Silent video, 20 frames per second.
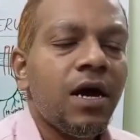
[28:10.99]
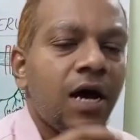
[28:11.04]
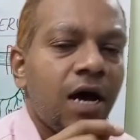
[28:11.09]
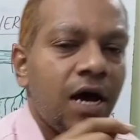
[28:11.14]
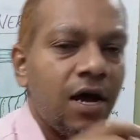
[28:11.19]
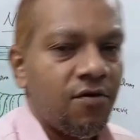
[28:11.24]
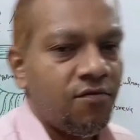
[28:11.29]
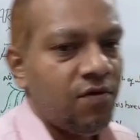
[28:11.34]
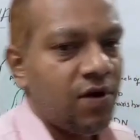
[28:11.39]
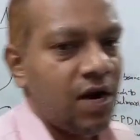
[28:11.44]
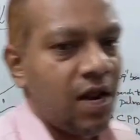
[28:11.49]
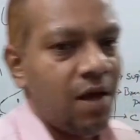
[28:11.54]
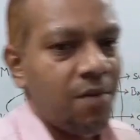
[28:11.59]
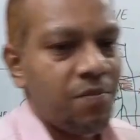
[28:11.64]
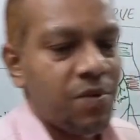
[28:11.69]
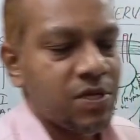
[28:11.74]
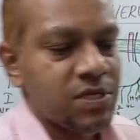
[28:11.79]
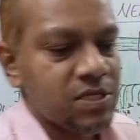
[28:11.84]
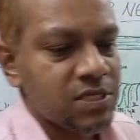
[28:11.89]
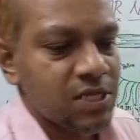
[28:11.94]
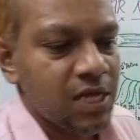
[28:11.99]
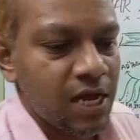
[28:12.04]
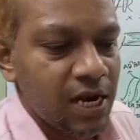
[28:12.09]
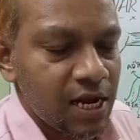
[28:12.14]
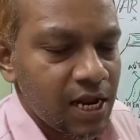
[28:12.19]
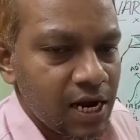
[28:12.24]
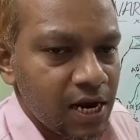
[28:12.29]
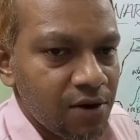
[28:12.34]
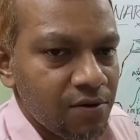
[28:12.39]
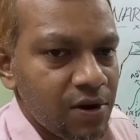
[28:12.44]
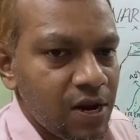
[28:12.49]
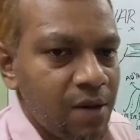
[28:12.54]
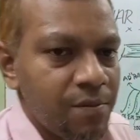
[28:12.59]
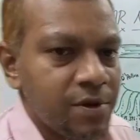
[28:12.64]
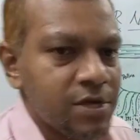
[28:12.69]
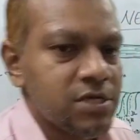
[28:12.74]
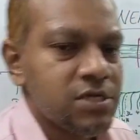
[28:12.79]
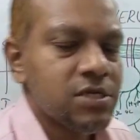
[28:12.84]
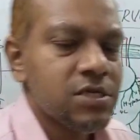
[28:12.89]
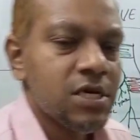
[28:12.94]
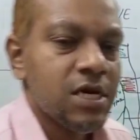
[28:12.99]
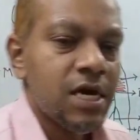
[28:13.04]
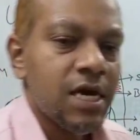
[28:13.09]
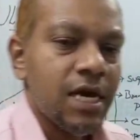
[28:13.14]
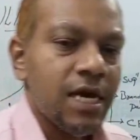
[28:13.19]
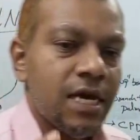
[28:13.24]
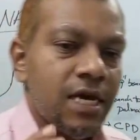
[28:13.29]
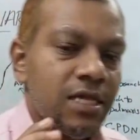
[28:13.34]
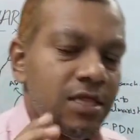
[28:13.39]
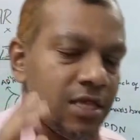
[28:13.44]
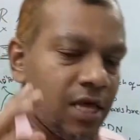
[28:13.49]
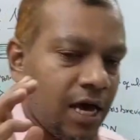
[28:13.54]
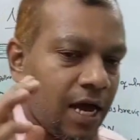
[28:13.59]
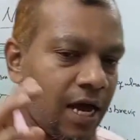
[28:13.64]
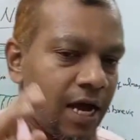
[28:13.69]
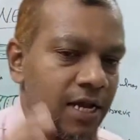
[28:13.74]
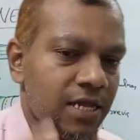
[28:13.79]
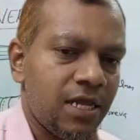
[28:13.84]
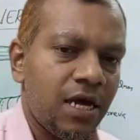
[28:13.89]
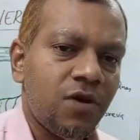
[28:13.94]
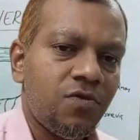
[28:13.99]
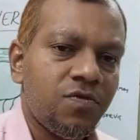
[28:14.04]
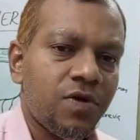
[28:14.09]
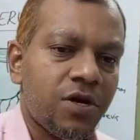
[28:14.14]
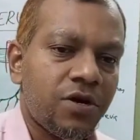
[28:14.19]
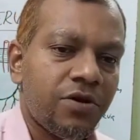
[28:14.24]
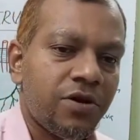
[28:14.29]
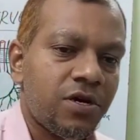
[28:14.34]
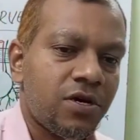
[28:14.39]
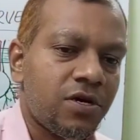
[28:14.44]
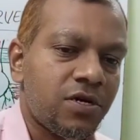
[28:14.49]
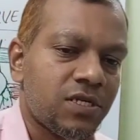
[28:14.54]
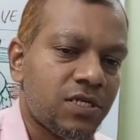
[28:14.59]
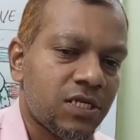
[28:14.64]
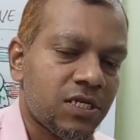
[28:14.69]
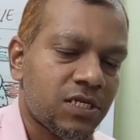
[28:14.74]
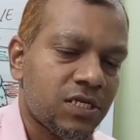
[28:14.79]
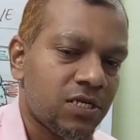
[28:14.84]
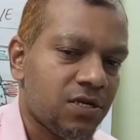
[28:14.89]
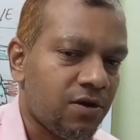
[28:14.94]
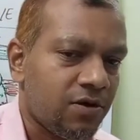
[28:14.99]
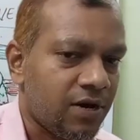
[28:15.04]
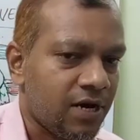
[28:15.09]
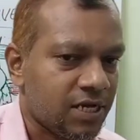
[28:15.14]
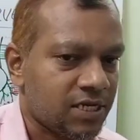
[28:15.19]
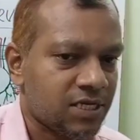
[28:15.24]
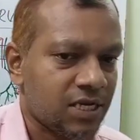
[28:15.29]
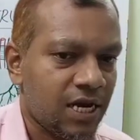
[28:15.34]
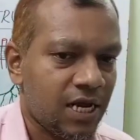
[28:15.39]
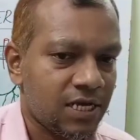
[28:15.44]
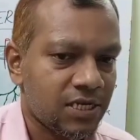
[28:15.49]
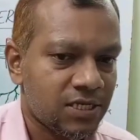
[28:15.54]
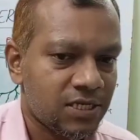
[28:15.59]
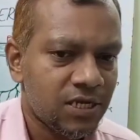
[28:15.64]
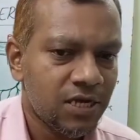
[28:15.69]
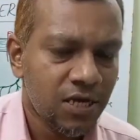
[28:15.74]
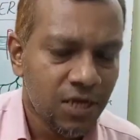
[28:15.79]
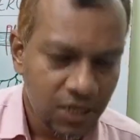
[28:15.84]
And what happens the ulnar nerve damage in the hand? That we are going to discuss in our next class.